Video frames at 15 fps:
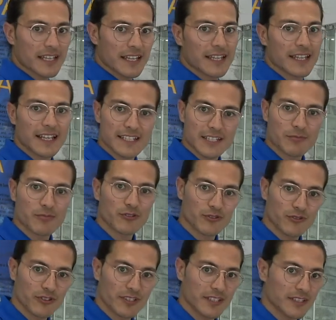that Enagic
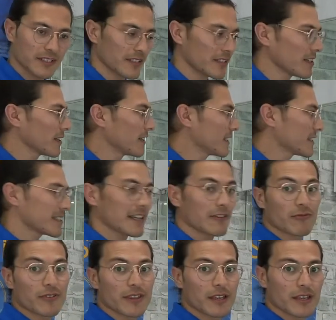produces. Let's start
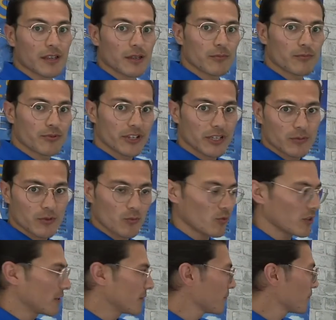with the premium
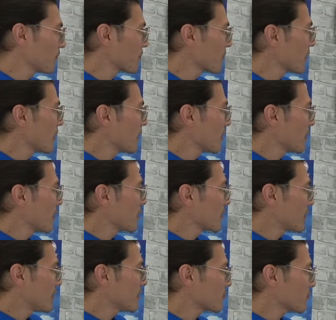one.
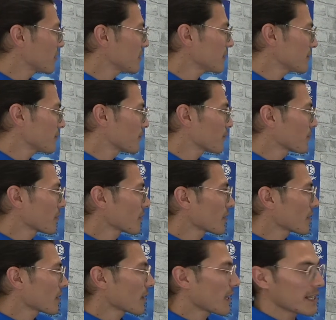This one
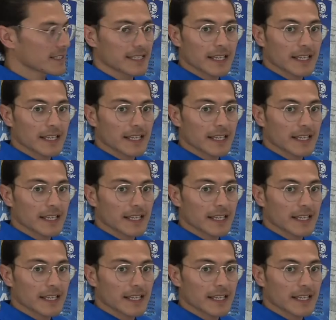has